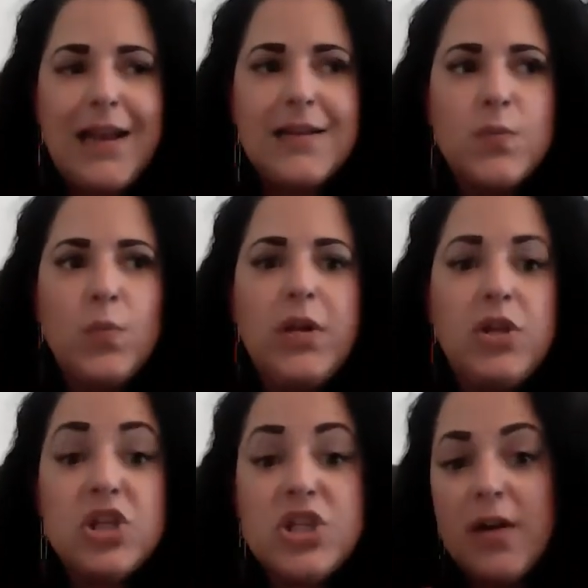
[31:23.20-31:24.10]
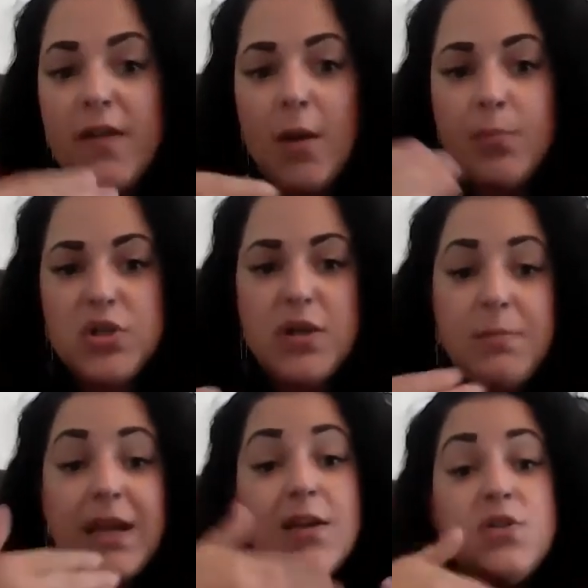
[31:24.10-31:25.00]
it's really just sharing the
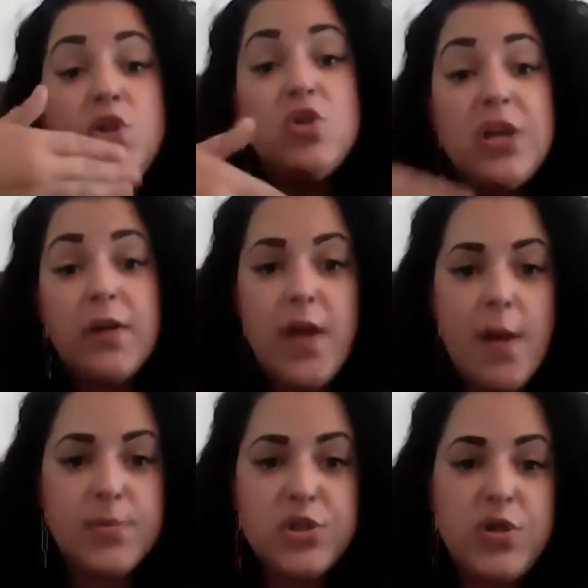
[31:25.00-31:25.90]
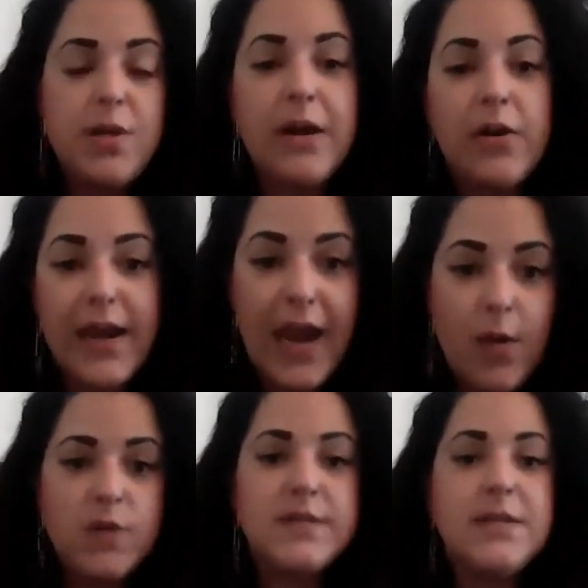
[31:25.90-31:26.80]
opportunity because you share the opportunity. Mary Kay
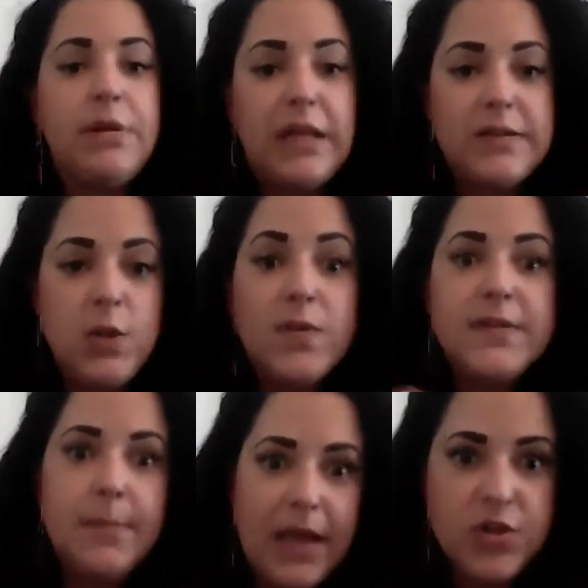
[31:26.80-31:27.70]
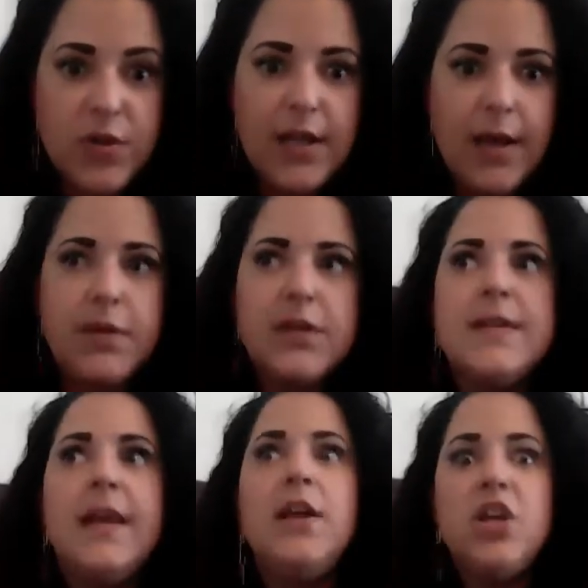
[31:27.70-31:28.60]
wants to bless you with some extra income
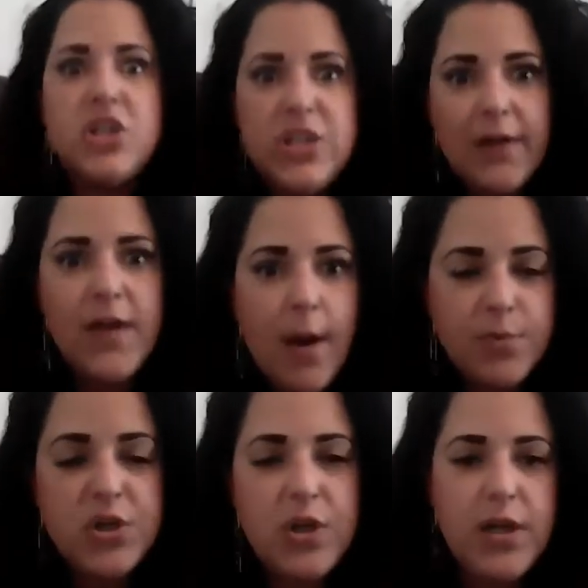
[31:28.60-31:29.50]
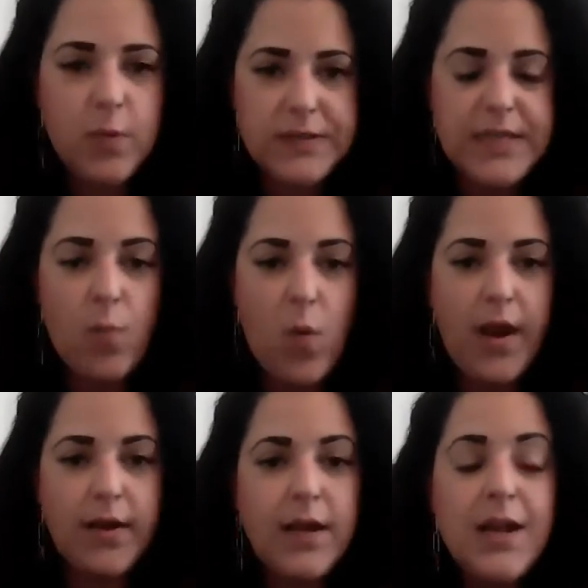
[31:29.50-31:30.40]
because you share the opportunity with
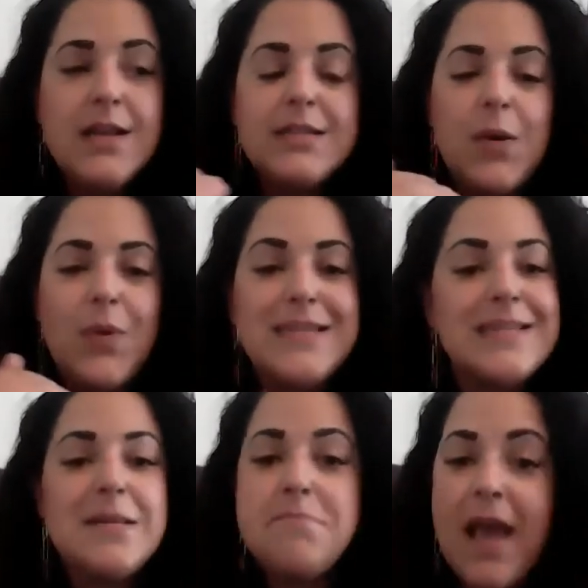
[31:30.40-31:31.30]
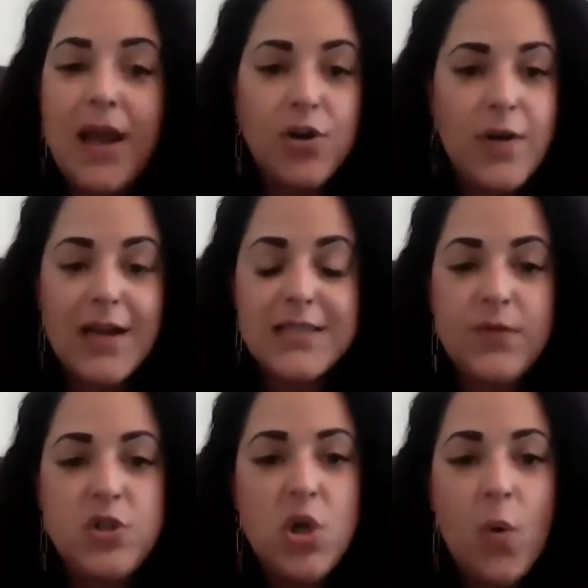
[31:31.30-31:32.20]
someone. So it doesn't matter, you guys,
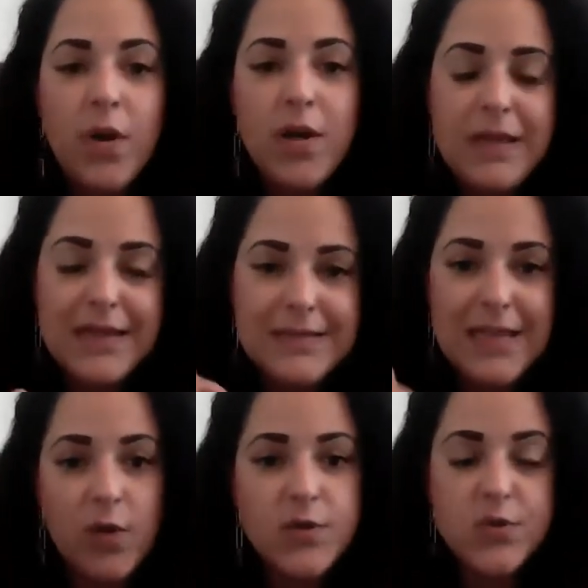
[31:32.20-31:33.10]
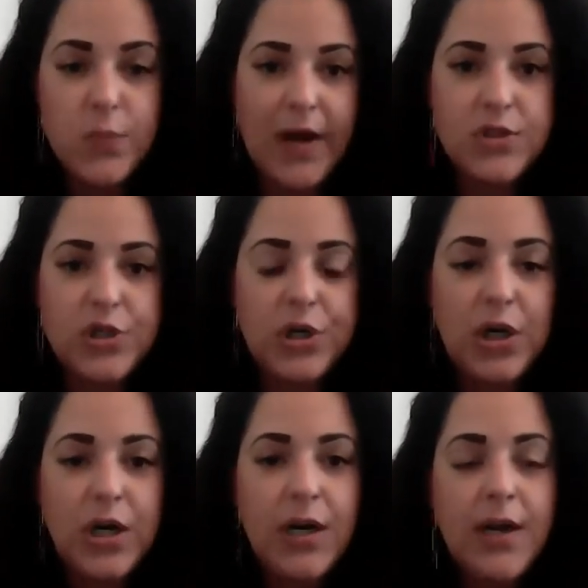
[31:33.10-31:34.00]
if you don't want to be a sales
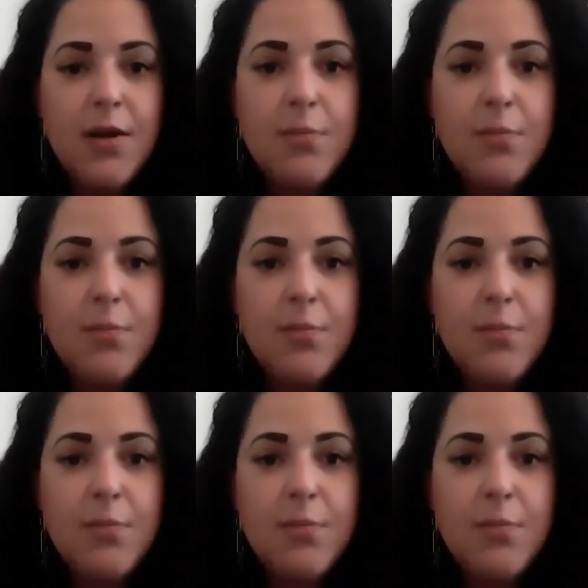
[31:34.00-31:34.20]
director,